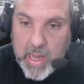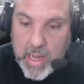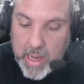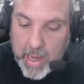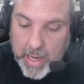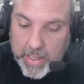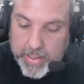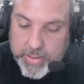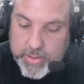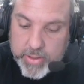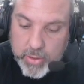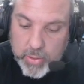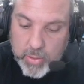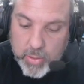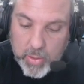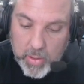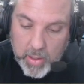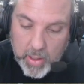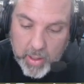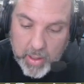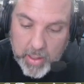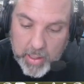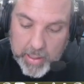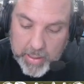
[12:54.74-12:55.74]

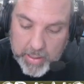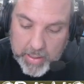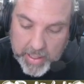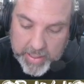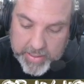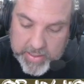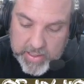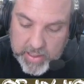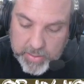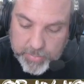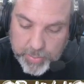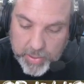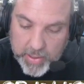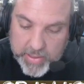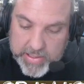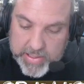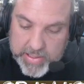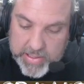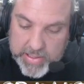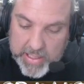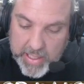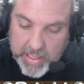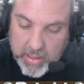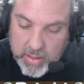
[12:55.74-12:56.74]
I did put
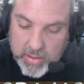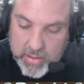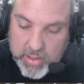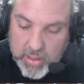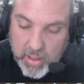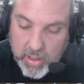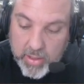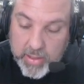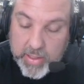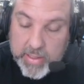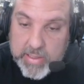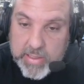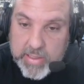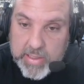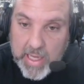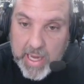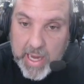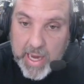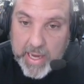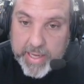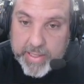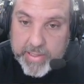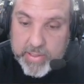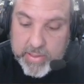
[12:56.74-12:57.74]
stairs on the
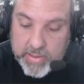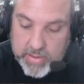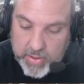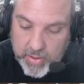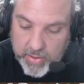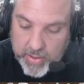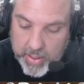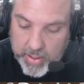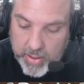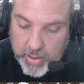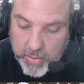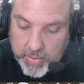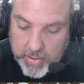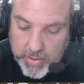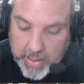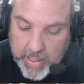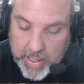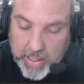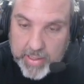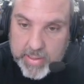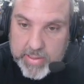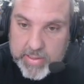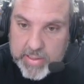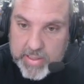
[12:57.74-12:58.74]
sides so that you can
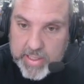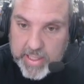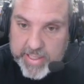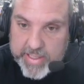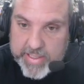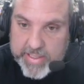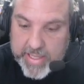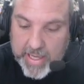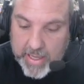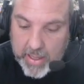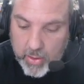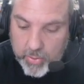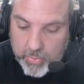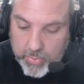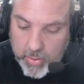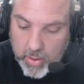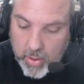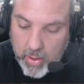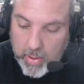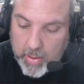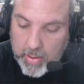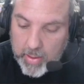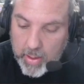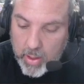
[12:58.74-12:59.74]
kind of see down,
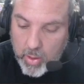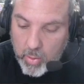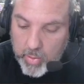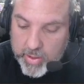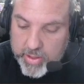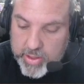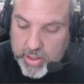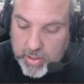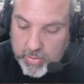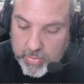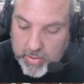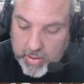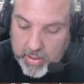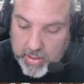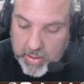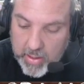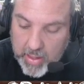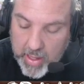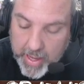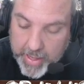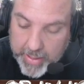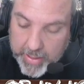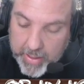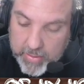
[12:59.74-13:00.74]
which I really
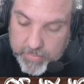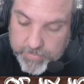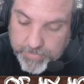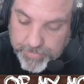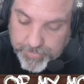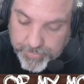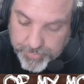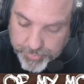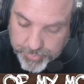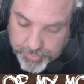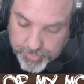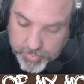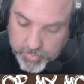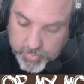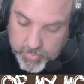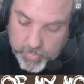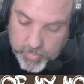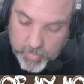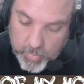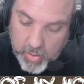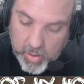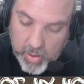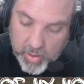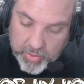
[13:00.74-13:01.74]
like.
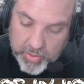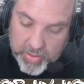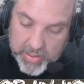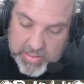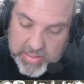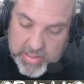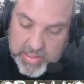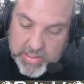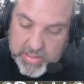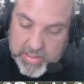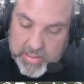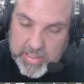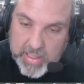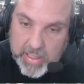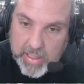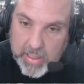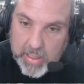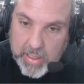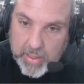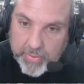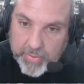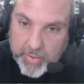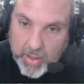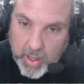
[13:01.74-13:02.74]
This is
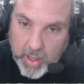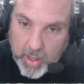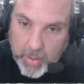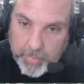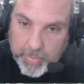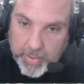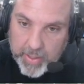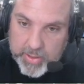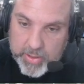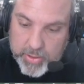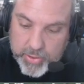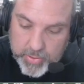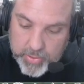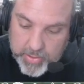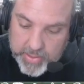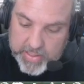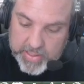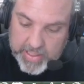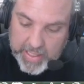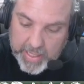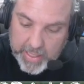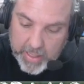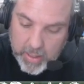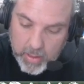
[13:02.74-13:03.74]
the up entrance
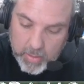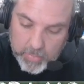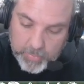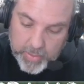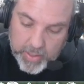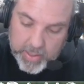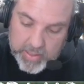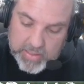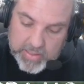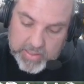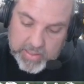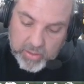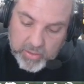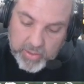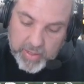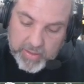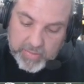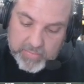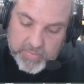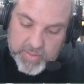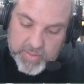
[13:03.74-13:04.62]
here, but it still gives